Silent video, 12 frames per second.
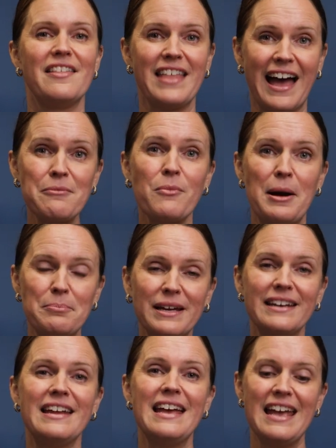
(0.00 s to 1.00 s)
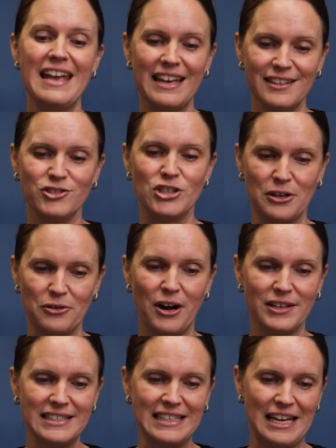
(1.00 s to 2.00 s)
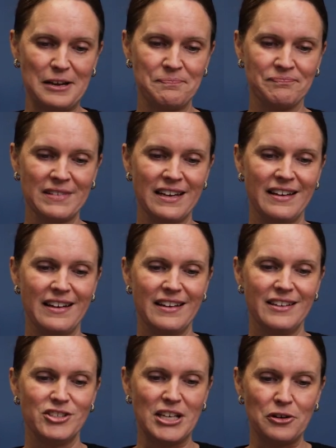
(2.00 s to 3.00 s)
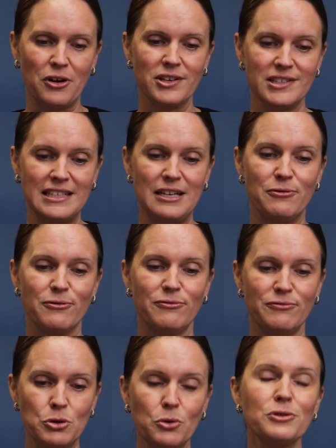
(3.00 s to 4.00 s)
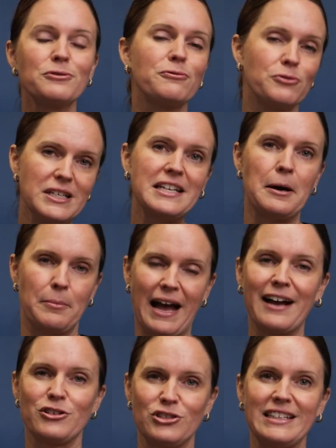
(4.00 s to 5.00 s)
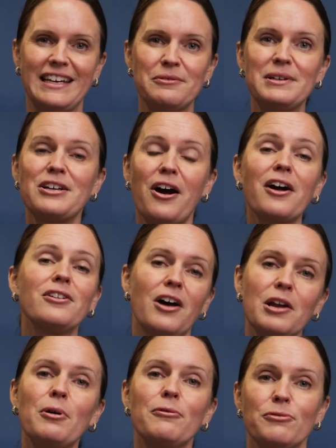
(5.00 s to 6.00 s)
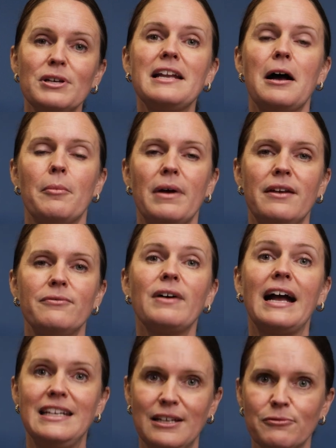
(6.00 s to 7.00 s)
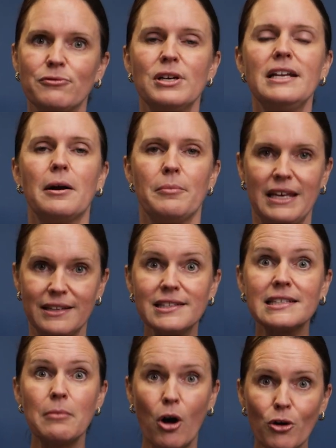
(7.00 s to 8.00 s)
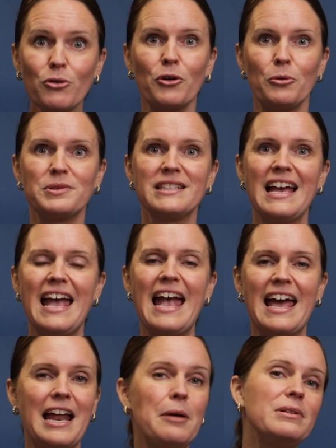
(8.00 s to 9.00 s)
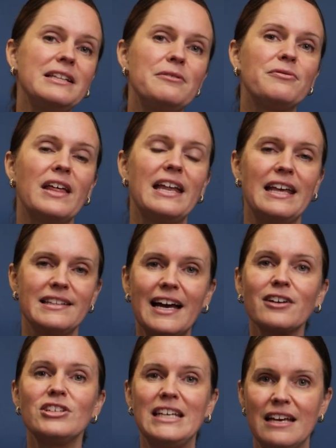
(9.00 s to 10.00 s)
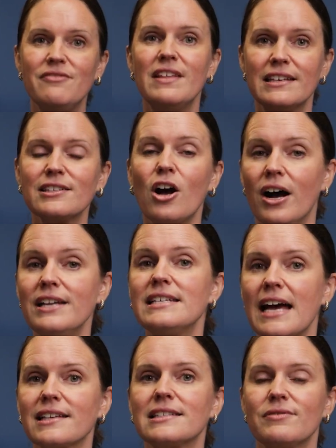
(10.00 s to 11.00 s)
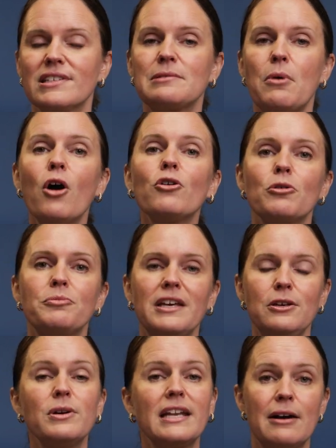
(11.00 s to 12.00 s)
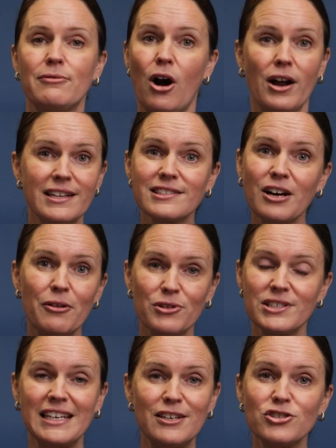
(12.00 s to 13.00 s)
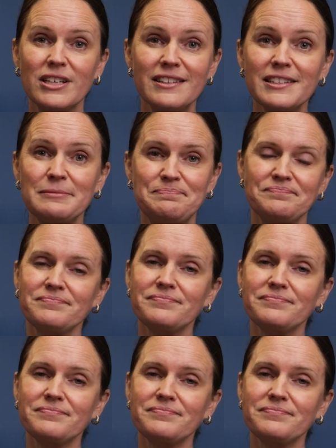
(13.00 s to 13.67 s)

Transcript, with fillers: And that weapon is generosity. Generosity fuels freedom, actually. We talk a lot about freedom and finding freedom in small groups. And I believe that it's actually in this context of a small group that you can have honest conversations